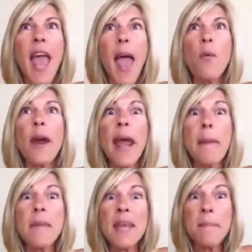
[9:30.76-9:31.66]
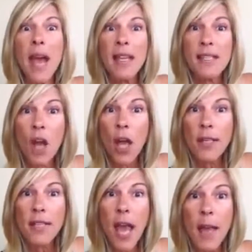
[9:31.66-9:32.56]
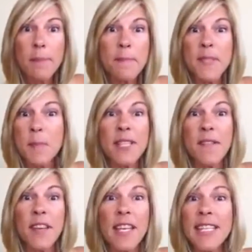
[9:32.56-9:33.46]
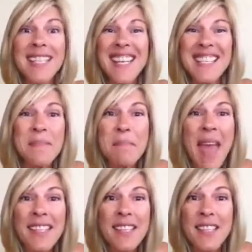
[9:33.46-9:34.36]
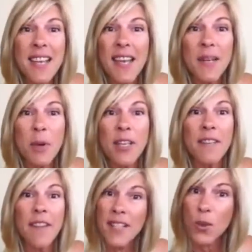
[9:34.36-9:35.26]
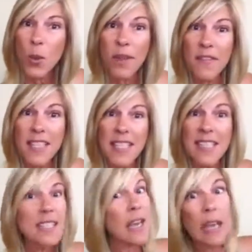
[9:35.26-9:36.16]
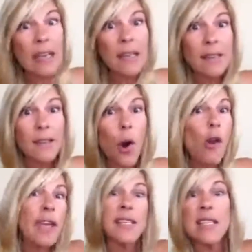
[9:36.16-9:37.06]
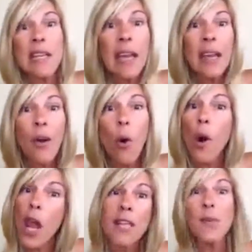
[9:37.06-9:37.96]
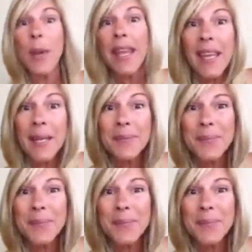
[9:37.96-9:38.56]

What I mean by it's non-time specific is it doesn't matter to anybody if I saw the vista today or yesterday or last week.